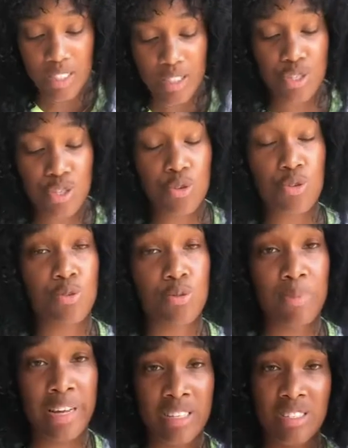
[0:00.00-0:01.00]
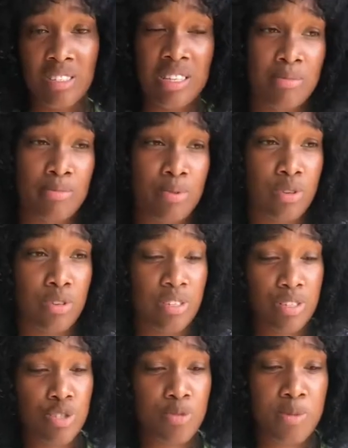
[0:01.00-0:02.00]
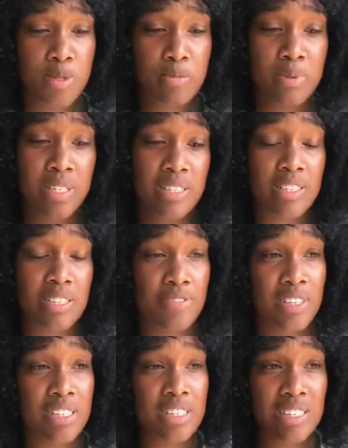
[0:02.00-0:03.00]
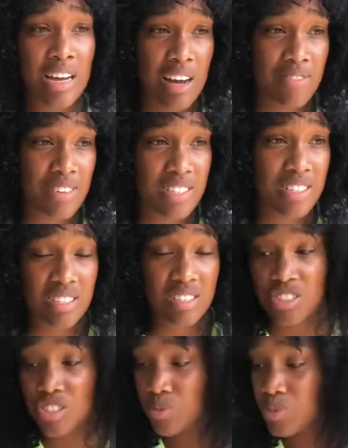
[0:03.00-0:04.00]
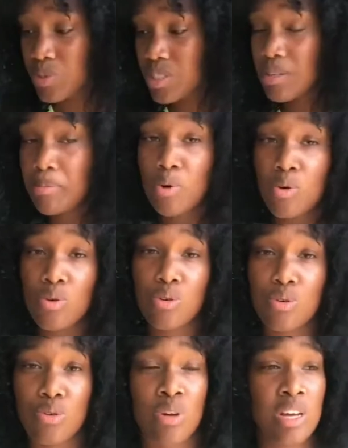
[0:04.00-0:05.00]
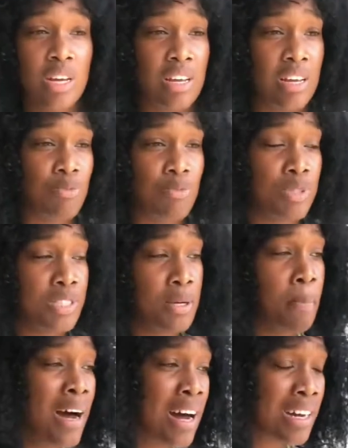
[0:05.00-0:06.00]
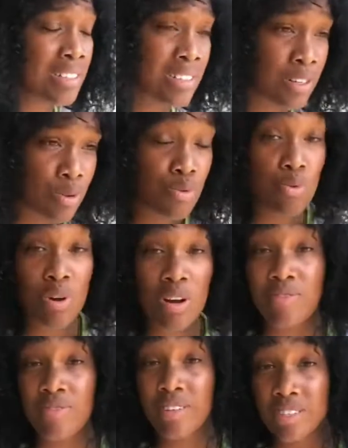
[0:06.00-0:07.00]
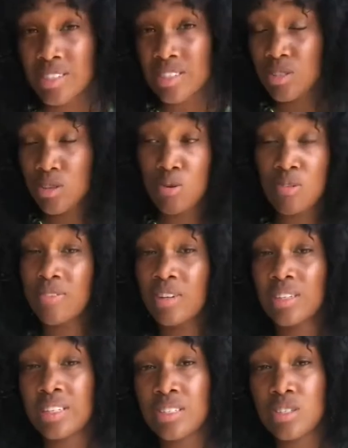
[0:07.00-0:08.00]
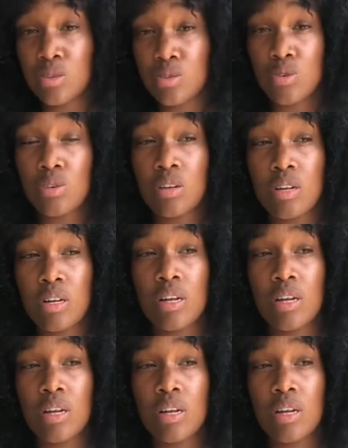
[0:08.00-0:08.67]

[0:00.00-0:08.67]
So managers and employers, soups, please, if you need to have a discussion with your board or with your partner, whoever it is, however it needs to go,